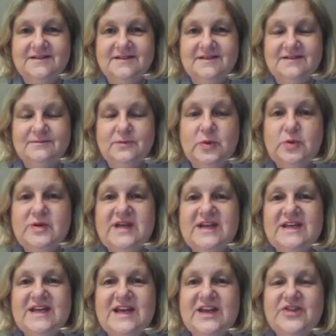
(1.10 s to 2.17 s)
Morning
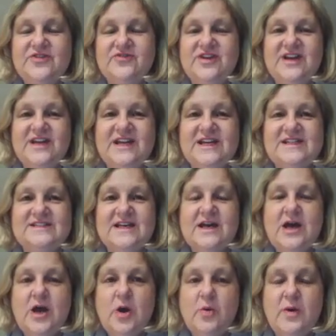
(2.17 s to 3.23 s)
Year 3s,
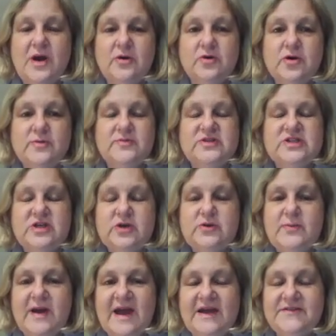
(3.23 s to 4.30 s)
welcome to
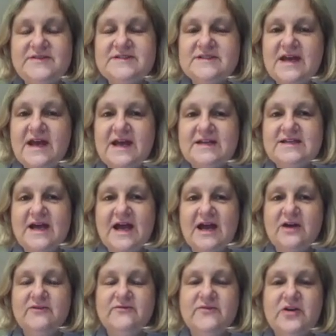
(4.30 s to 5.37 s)
Maths, and
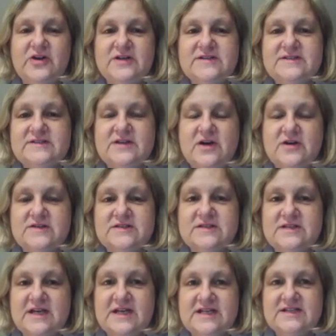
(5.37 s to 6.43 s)
our first task
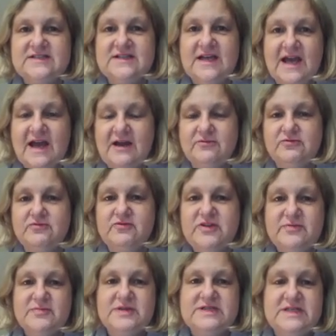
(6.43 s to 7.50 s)
today is to get our
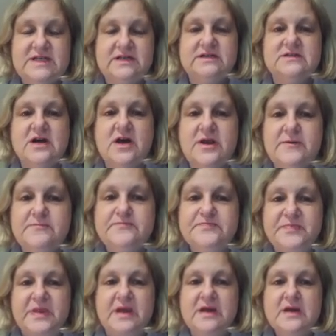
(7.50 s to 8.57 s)
arithmetic done.
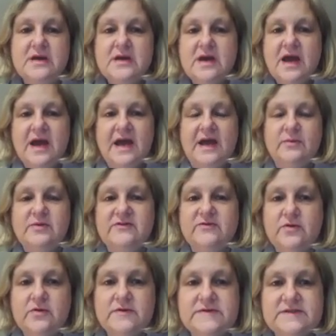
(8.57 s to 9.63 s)
And we've
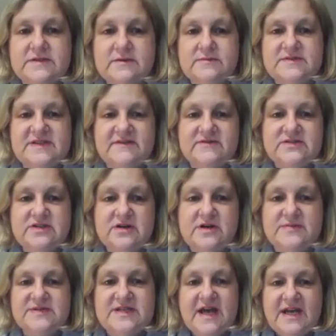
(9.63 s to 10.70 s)
got some 7
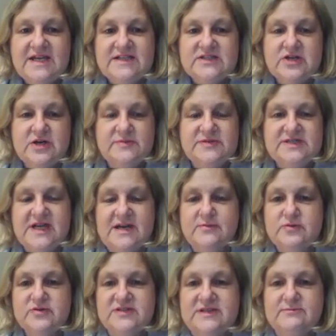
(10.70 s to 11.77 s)
times and 8 times
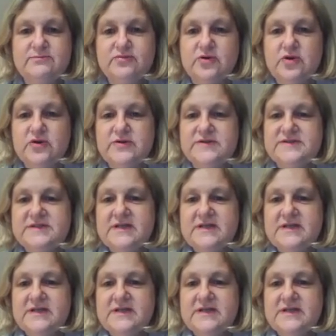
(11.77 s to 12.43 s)
tables in bronze,